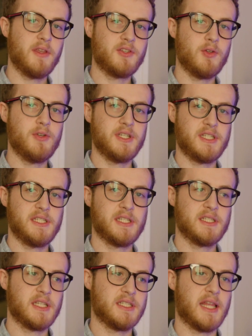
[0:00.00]
the two
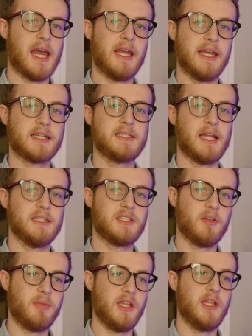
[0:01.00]
diseases is that ick
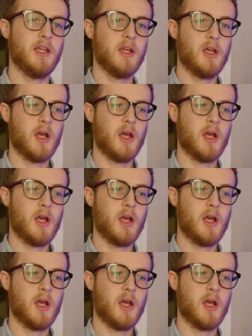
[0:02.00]
tends to be